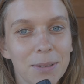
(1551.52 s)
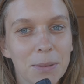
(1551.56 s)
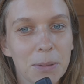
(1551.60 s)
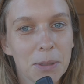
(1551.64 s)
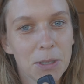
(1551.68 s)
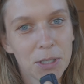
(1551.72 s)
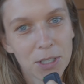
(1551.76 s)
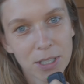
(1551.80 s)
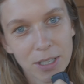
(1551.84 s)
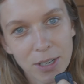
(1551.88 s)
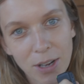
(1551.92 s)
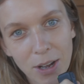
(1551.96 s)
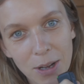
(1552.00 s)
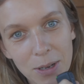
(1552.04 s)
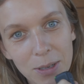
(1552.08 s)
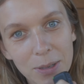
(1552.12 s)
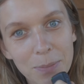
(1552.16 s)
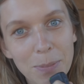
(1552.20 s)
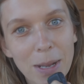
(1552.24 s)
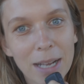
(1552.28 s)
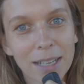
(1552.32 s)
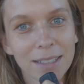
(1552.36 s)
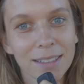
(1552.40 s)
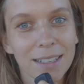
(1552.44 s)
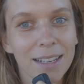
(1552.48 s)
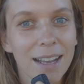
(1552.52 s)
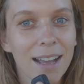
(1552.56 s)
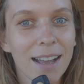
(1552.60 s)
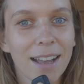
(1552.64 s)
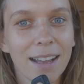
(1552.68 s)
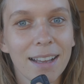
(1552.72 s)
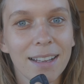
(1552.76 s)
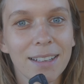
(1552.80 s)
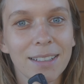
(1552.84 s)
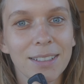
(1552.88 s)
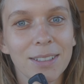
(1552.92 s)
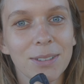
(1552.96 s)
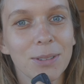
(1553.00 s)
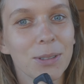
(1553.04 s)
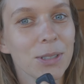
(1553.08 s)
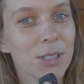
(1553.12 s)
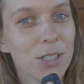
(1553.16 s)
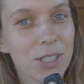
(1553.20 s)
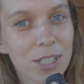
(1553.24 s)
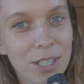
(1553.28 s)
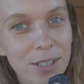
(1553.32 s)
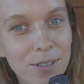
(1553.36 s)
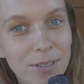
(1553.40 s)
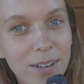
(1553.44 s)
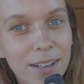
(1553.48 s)
Would she call back the guy? Would
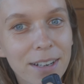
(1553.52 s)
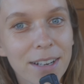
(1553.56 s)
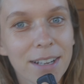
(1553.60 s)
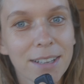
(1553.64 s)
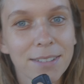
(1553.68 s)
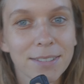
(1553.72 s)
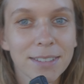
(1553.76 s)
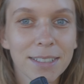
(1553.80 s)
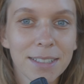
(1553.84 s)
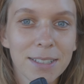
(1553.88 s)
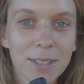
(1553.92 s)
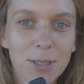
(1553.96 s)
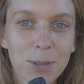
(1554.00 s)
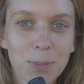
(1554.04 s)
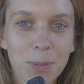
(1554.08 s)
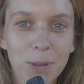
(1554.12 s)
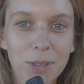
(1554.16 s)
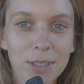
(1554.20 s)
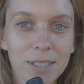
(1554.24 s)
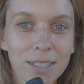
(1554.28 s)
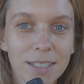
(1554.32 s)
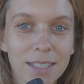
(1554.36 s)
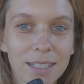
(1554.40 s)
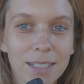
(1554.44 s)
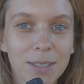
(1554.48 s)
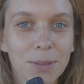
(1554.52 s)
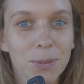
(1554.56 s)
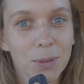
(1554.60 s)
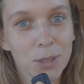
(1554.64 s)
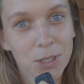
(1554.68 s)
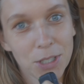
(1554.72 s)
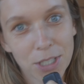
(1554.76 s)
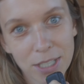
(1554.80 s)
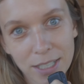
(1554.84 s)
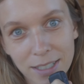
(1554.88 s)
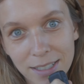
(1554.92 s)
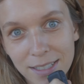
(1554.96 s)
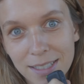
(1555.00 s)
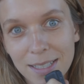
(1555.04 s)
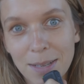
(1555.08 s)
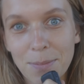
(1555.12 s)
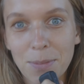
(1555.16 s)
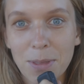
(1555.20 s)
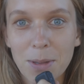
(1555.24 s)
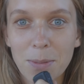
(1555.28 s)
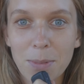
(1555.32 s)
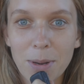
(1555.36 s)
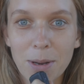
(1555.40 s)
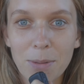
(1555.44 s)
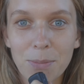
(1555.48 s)
she run after this person? Would she
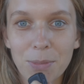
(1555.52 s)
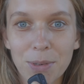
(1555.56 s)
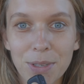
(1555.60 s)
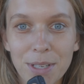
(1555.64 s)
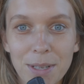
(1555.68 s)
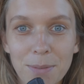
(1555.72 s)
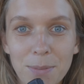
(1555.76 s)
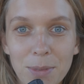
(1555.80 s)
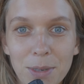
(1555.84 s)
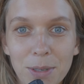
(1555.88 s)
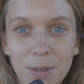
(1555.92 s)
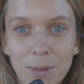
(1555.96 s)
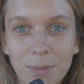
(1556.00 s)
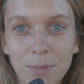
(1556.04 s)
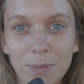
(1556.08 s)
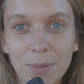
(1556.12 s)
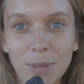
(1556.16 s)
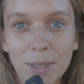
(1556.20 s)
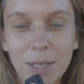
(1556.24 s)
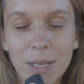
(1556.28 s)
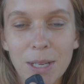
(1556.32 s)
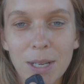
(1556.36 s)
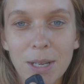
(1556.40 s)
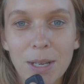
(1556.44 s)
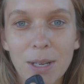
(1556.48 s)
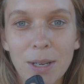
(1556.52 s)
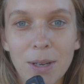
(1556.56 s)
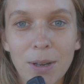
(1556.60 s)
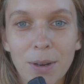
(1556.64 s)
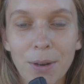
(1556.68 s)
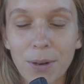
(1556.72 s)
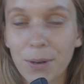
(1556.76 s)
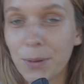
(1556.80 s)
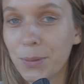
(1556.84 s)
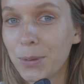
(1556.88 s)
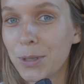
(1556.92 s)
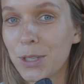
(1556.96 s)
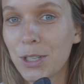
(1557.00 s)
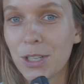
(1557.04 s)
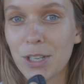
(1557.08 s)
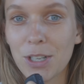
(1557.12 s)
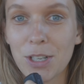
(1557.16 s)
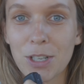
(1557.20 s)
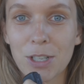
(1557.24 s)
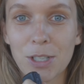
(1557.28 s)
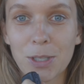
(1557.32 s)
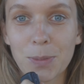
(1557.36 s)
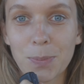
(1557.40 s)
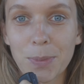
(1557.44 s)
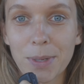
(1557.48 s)
accept the bare minimum? Or would she
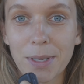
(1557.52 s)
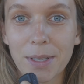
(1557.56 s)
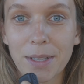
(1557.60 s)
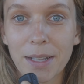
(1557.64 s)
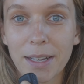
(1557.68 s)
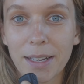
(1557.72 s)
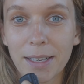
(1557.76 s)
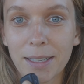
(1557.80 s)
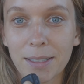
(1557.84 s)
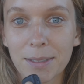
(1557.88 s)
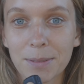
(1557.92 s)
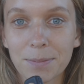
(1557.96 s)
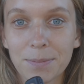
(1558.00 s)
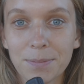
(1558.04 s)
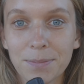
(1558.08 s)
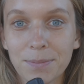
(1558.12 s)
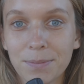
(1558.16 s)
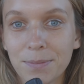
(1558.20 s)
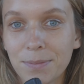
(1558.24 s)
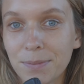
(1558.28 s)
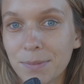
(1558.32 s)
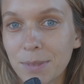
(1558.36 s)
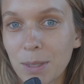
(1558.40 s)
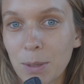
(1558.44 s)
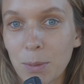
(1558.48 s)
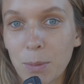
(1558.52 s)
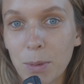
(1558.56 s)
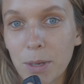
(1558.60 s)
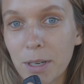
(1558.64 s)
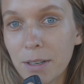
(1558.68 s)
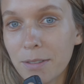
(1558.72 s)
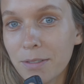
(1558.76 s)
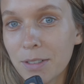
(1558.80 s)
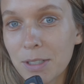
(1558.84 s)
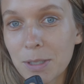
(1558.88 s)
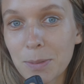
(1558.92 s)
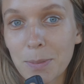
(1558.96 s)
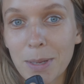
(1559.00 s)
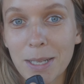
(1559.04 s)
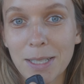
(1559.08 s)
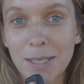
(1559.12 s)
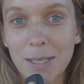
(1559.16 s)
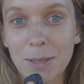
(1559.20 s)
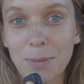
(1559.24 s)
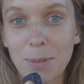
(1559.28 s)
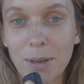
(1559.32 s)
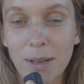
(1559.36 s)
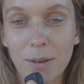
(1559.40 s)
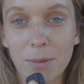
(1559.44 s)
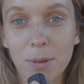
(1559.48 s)
just be like, whatever's meant
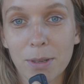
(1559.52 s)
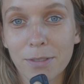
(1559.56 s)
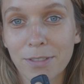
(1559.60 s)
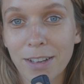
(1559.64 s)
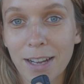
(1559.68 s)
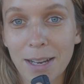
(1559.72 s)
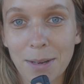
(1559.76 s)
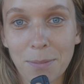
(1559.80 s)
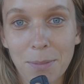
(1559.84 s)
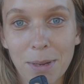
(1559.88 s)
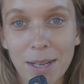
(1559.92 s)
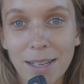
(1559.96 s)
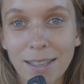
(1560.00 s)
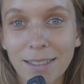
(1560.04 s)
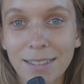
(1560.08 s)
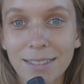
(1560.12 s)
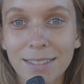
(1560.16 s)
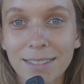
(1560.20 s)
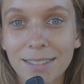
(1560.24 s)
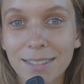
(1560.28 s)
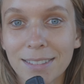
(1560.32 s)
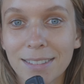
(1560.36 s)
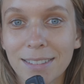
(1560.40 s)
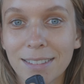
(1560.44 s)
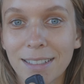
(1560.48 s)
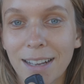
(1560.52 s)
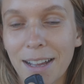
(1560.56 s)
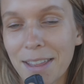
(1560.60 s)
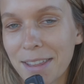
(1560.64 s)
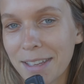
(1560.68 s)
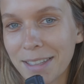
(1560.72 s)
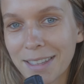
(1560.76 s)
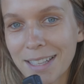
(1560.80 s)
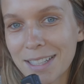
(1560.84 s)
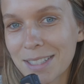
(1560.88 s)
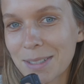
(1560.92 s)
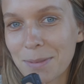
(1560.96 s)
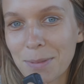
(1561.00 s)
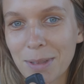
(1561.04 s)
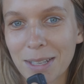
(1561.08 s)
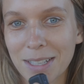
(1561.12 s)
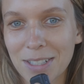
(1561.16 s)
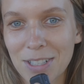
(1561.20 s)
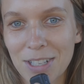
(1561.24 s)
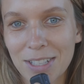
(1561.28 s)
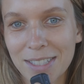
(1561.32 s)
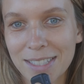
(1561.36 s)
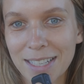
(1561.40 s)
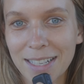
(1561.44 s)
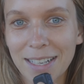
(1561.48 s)
to be will find me? I think that's something
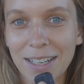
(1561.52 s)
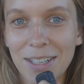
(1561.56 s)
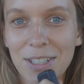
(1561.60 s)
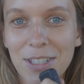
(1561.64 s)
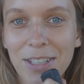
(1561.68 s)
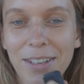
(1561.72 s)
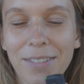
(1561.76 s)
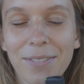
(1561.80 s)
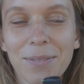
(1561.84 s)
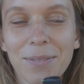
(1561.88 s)
she said actually.